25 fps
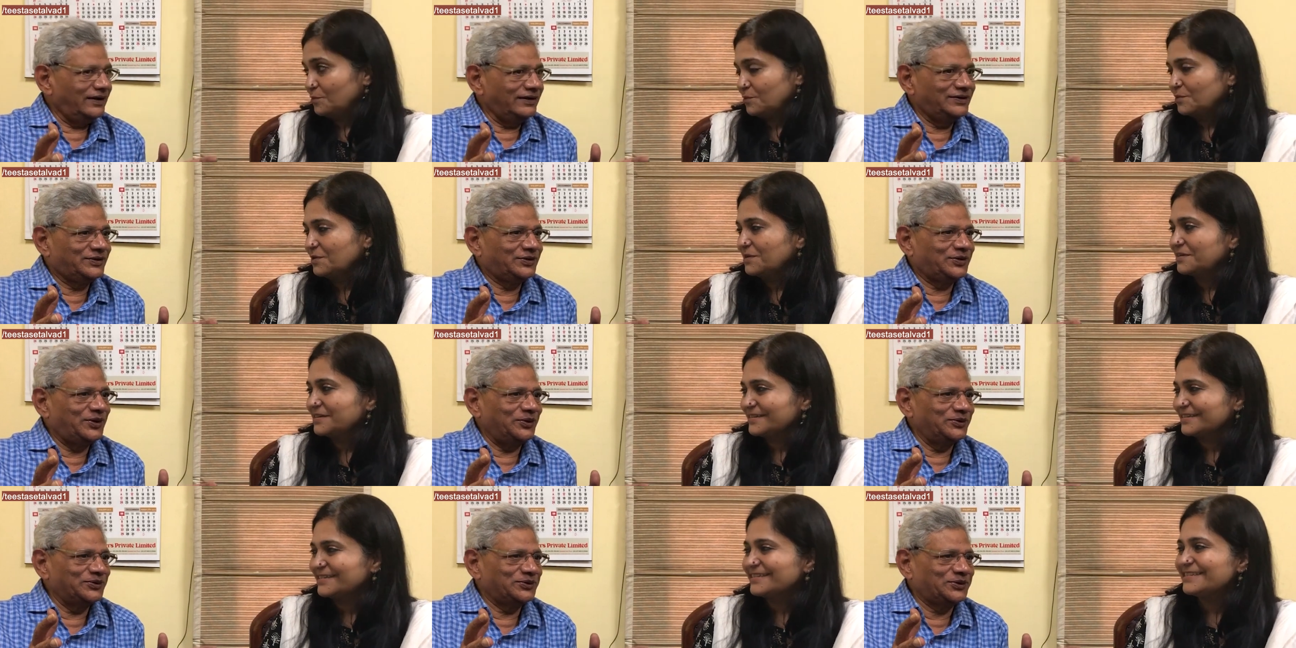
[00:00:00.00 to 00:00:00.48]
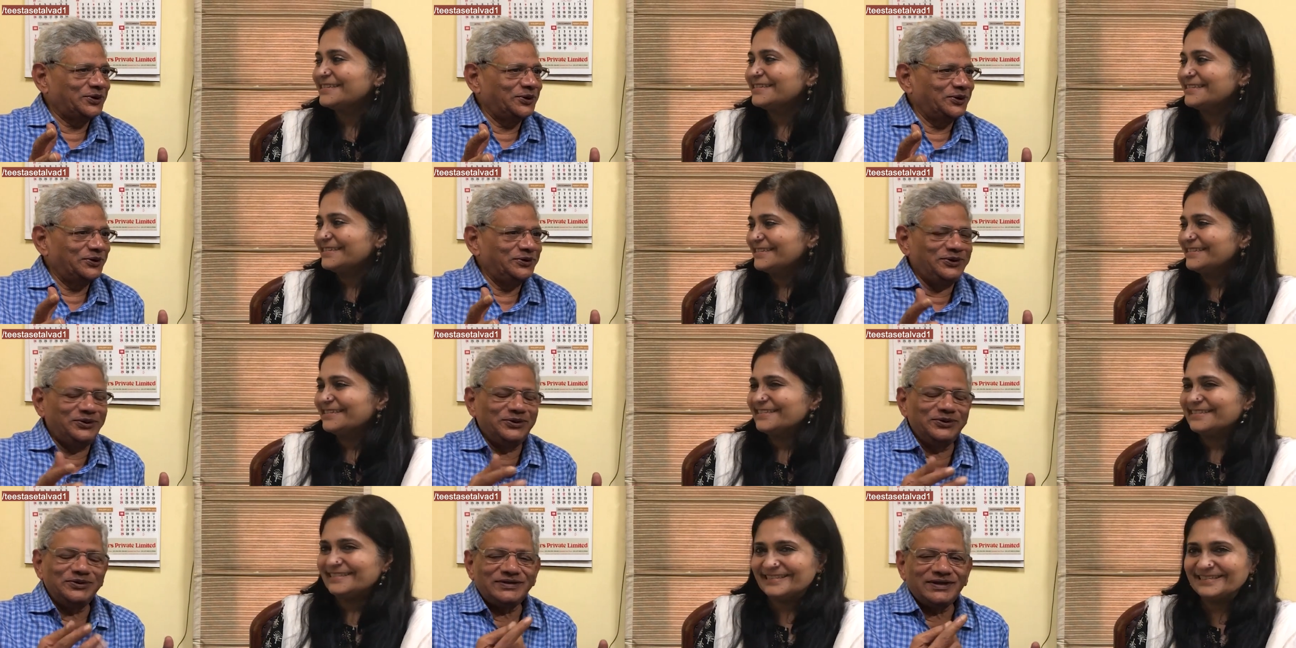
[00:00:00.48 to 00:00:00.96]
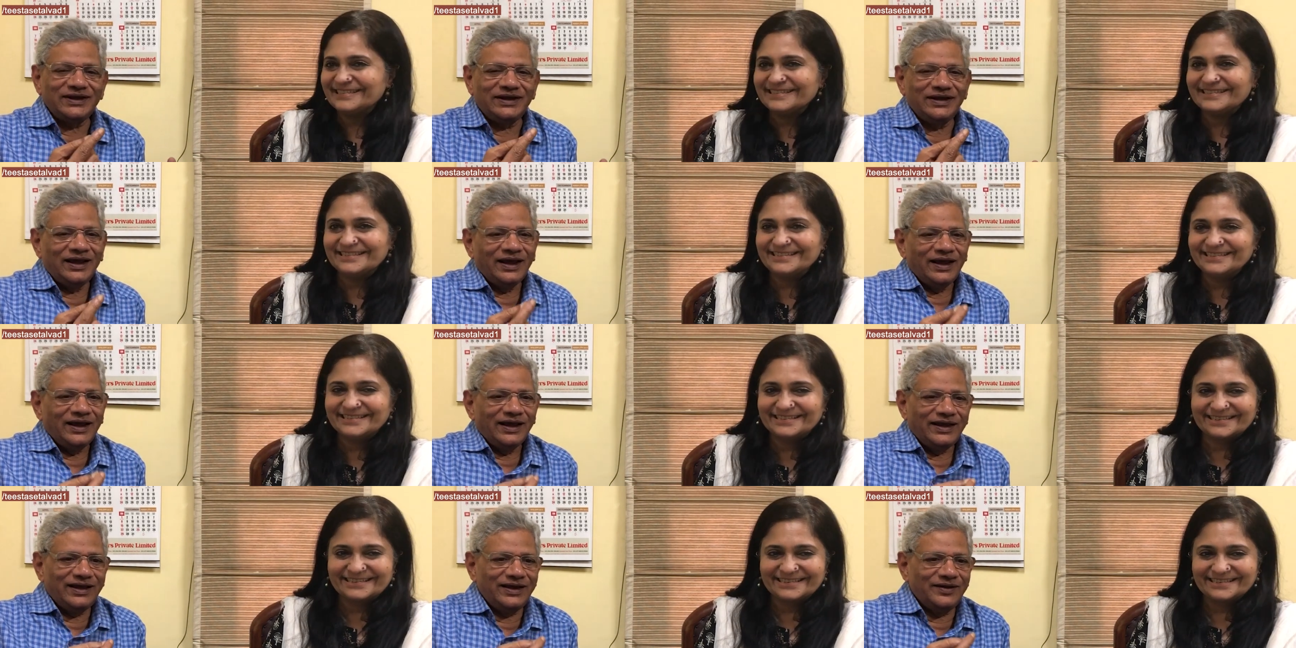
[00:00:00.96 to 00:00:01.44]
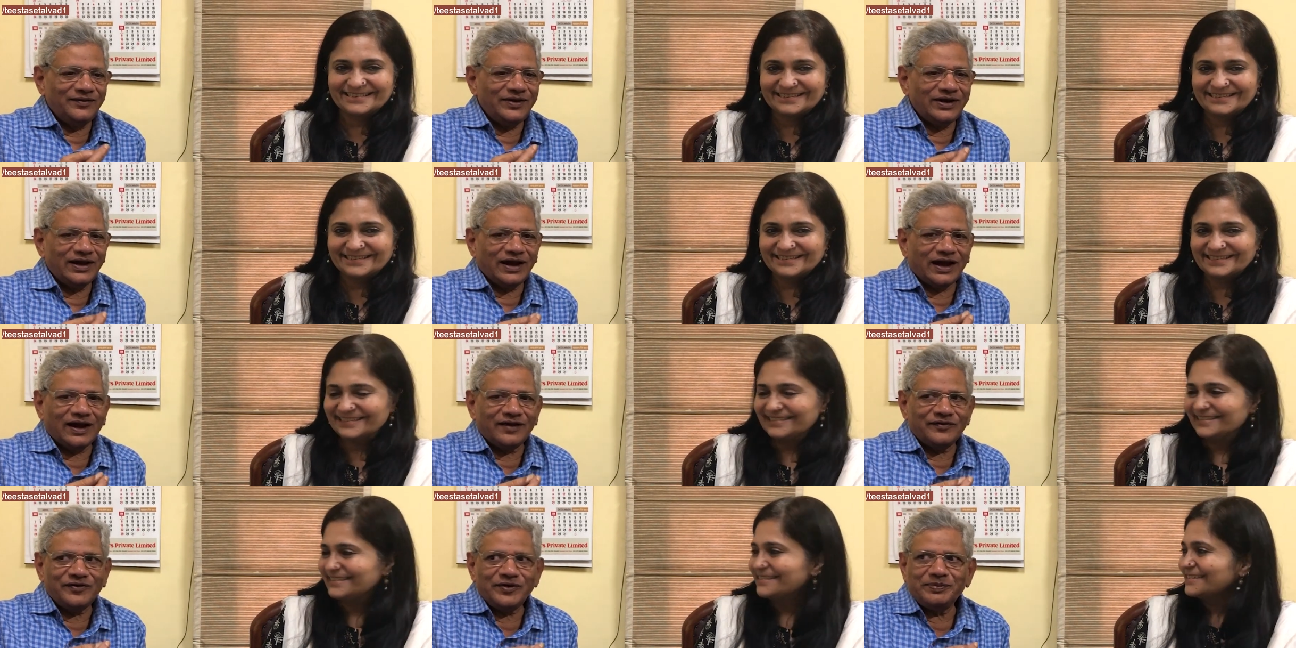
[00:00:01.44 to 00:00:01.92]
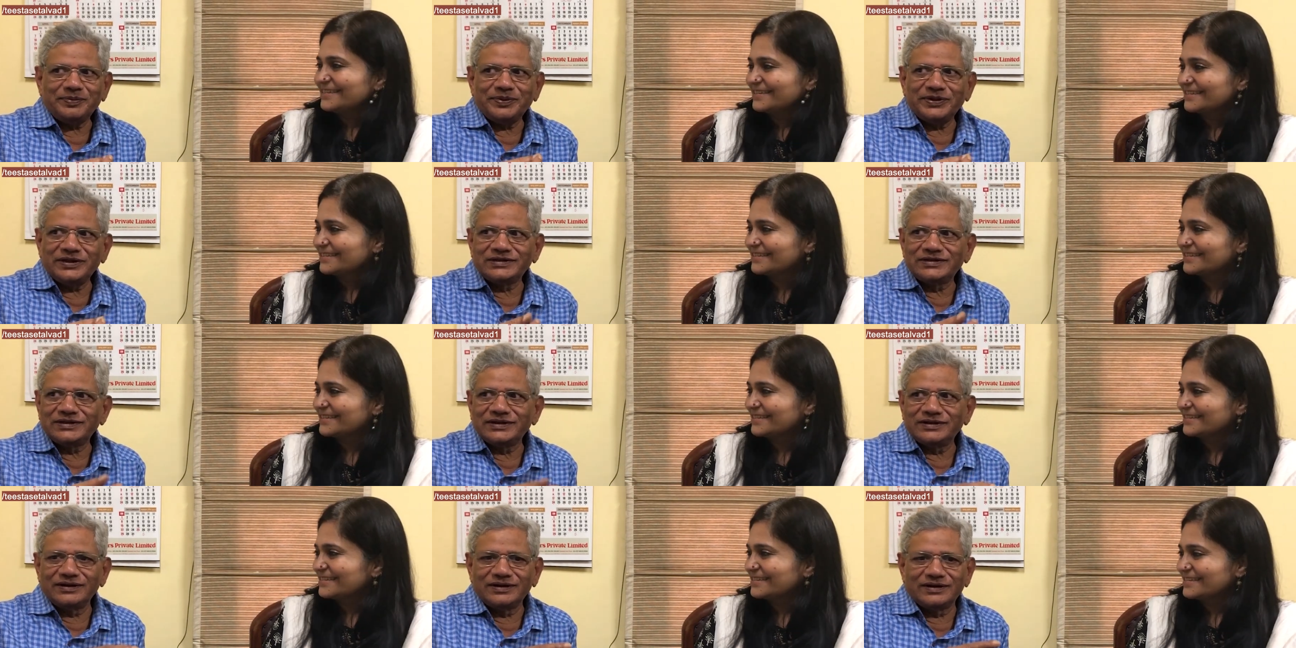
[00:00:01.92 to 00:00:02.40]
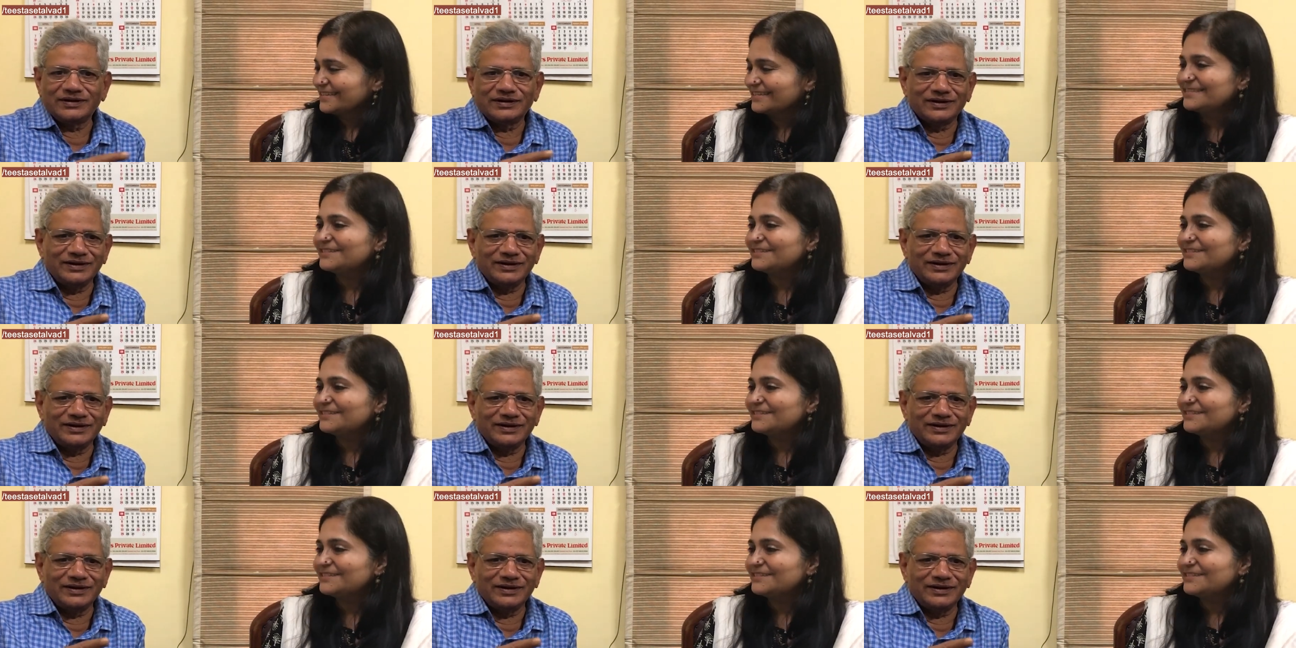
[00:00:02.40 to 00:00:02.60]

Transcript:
Speaker 1: so, so you see, even a half a person,